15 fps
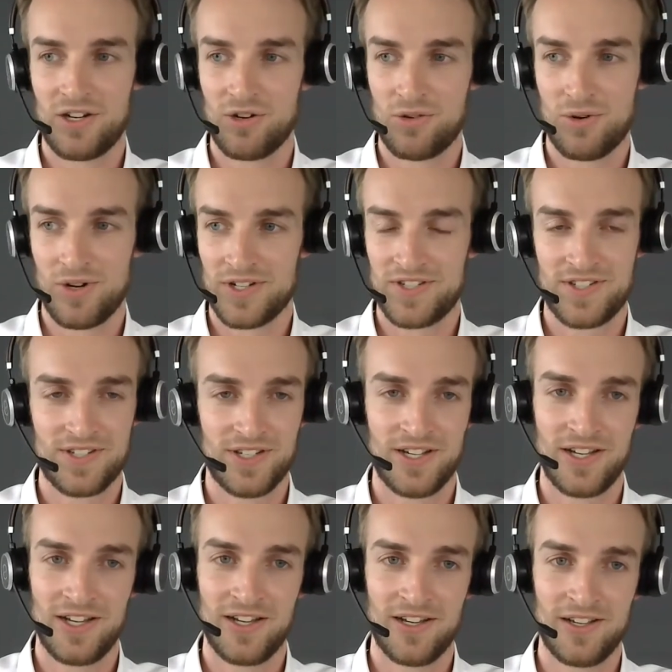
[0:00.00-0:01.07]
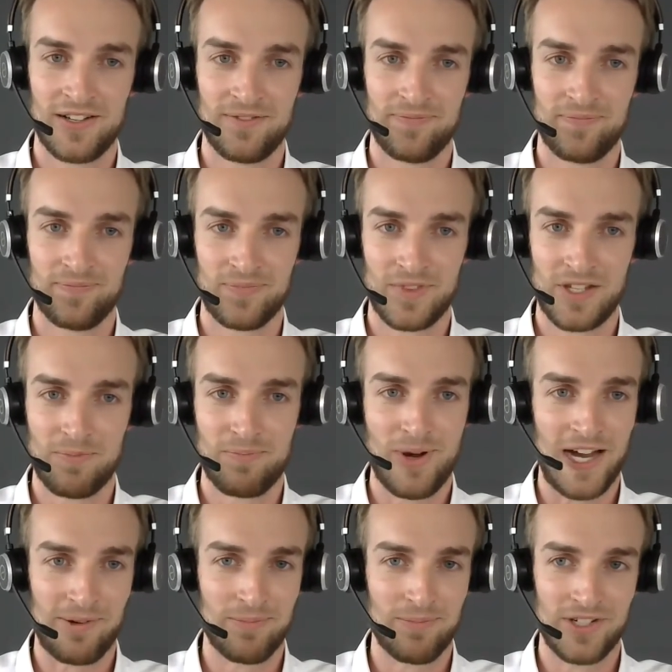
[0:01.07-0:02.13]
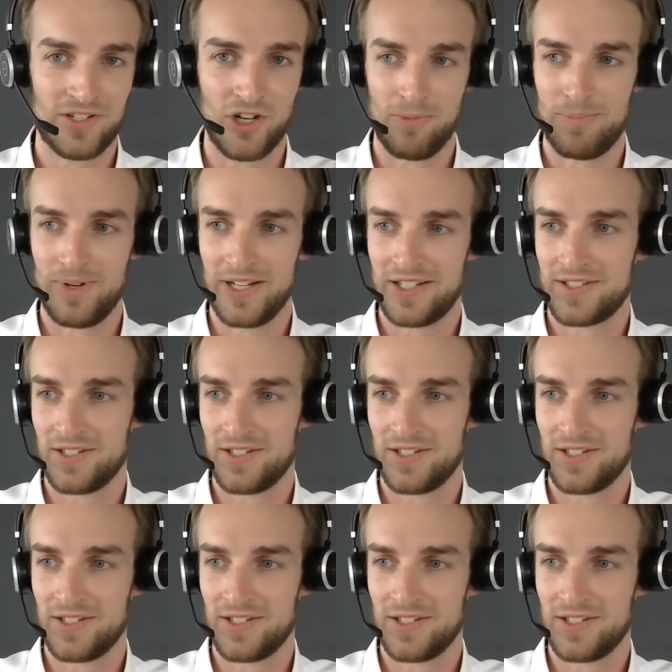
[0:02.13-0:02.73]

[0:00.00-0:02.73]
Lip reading: cross department topic.